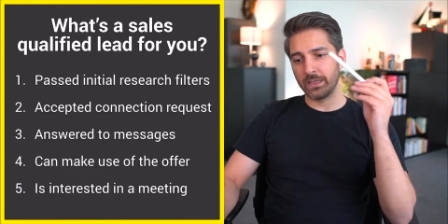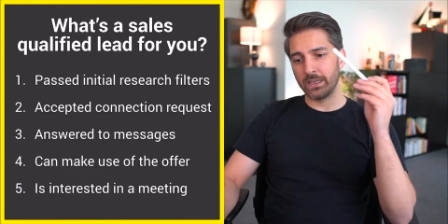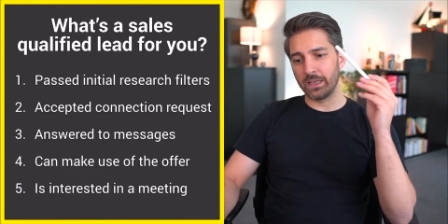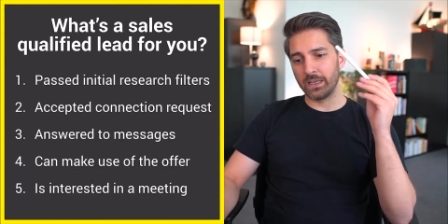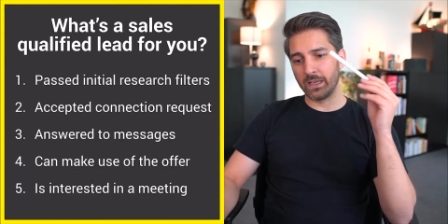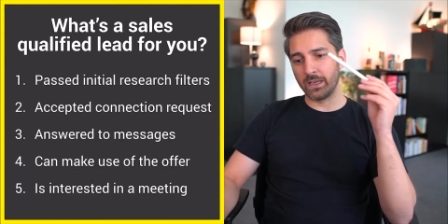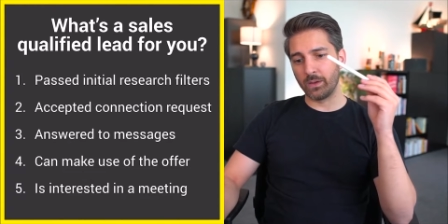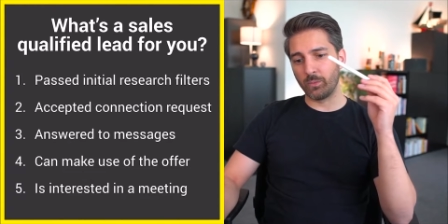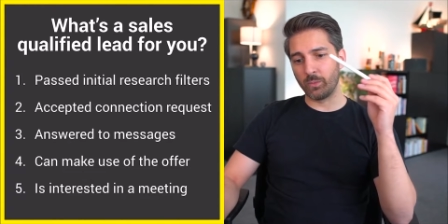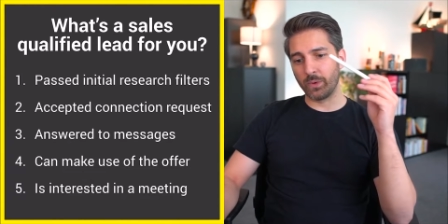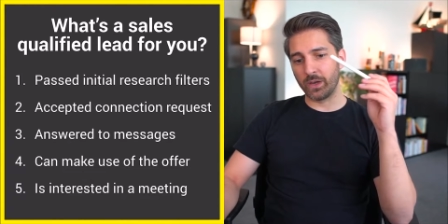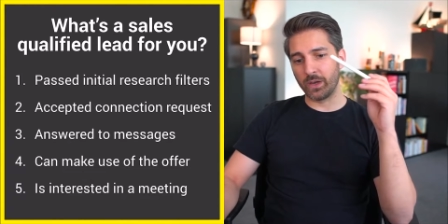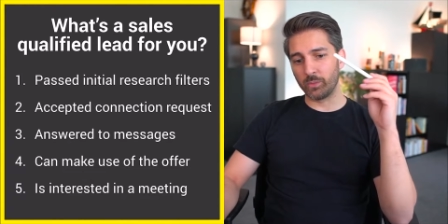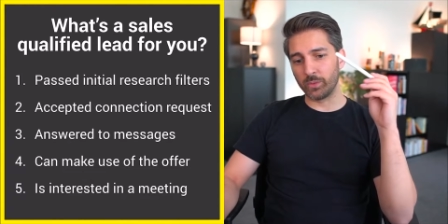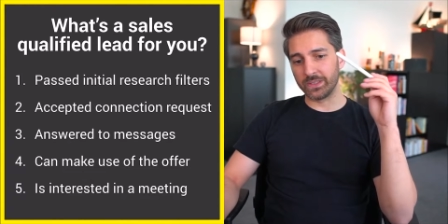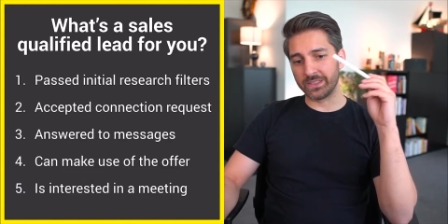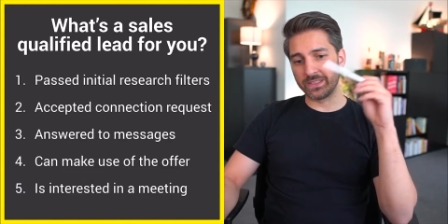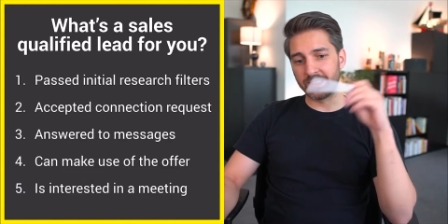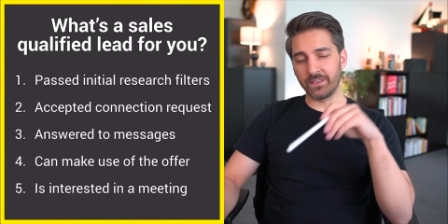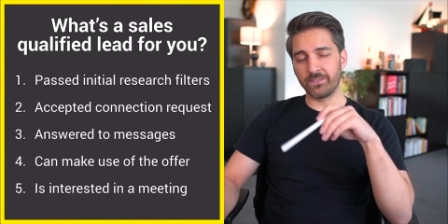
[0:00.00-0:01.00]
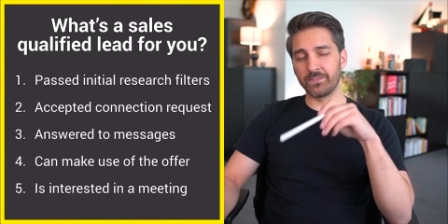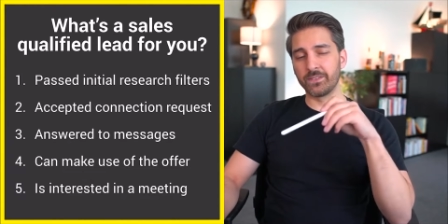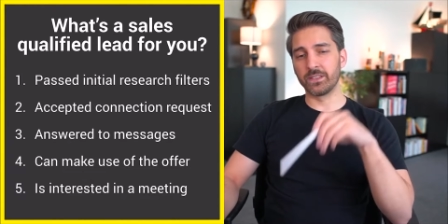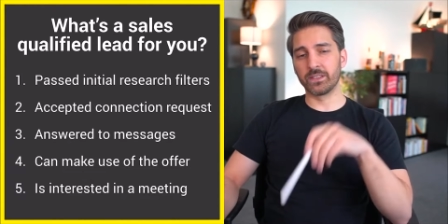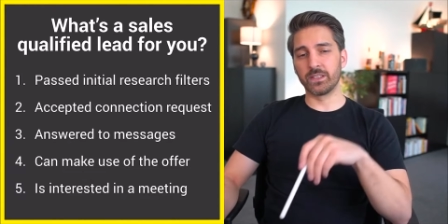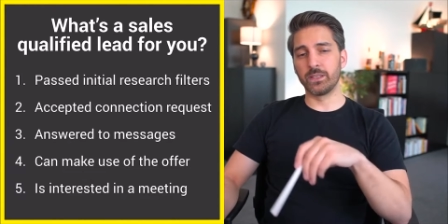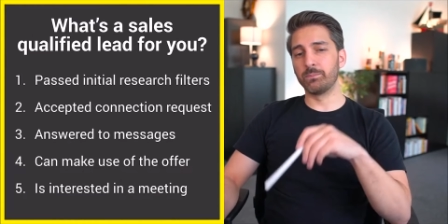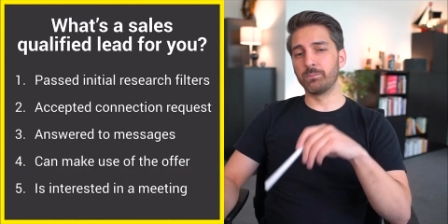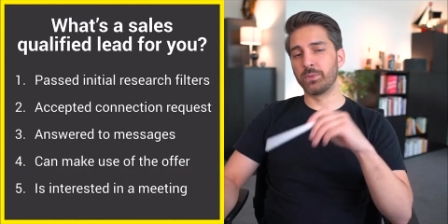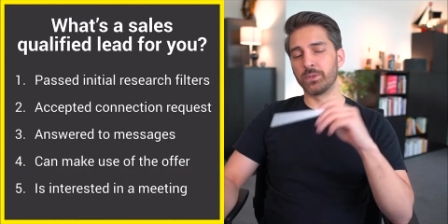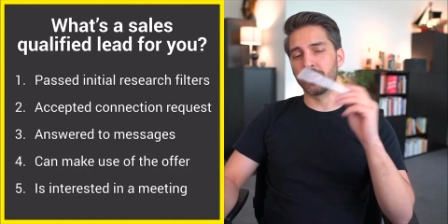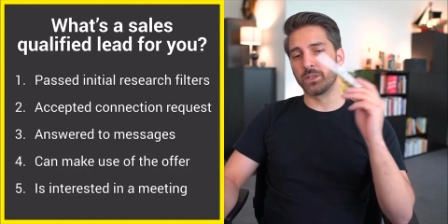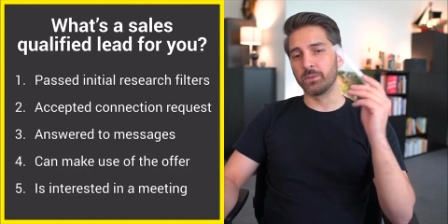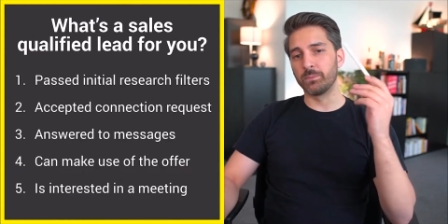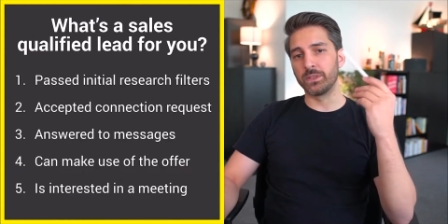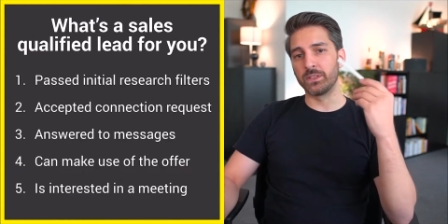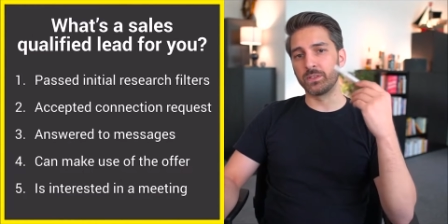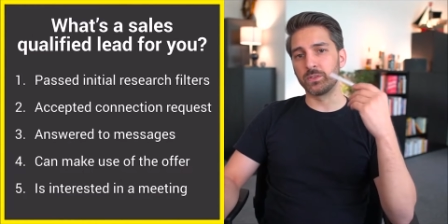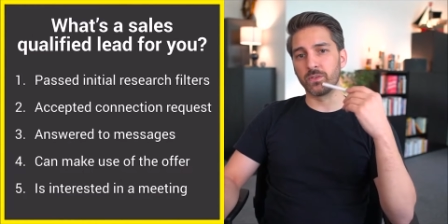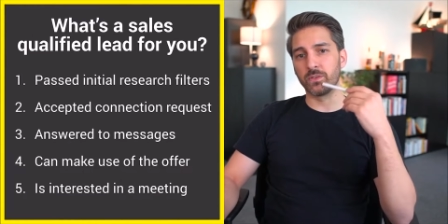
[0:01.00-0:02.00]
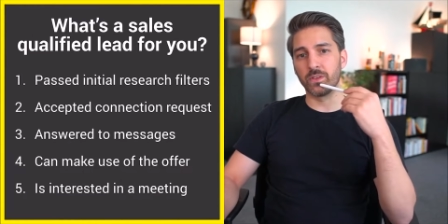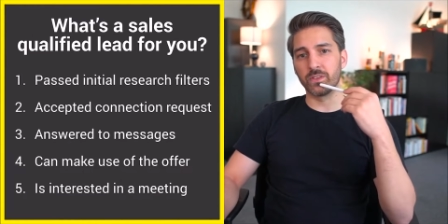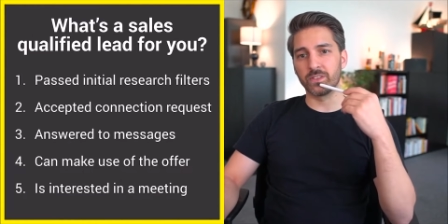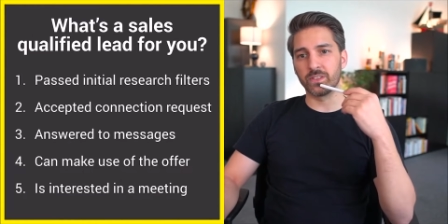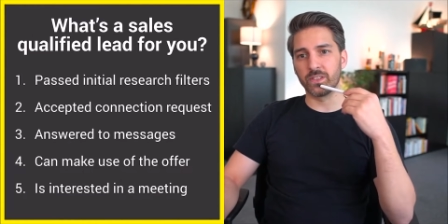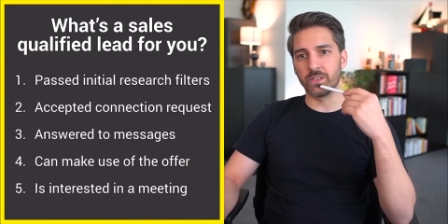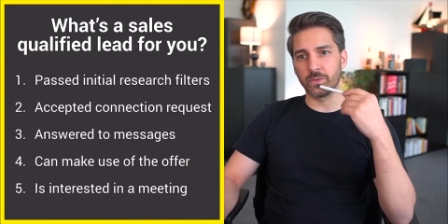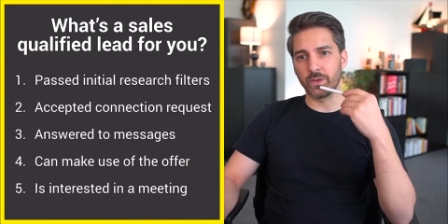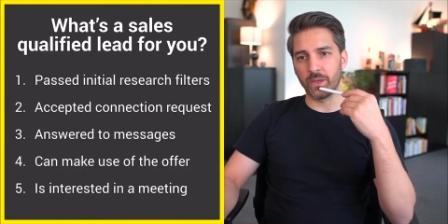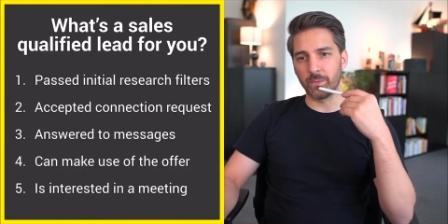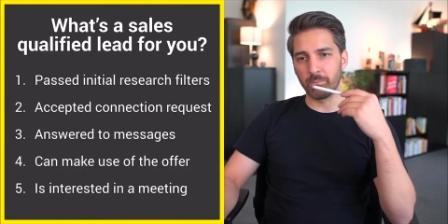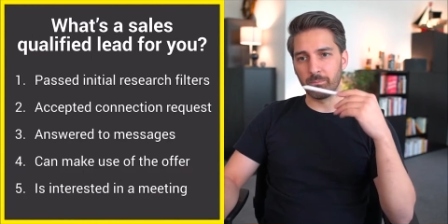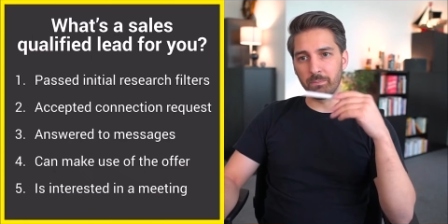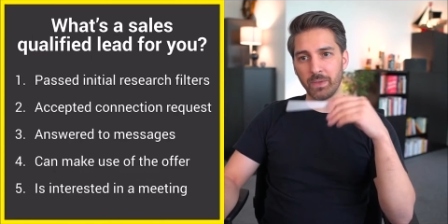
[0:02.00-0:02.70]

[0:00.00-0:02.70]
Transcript: uh, where we'll definitely put them into the C R M.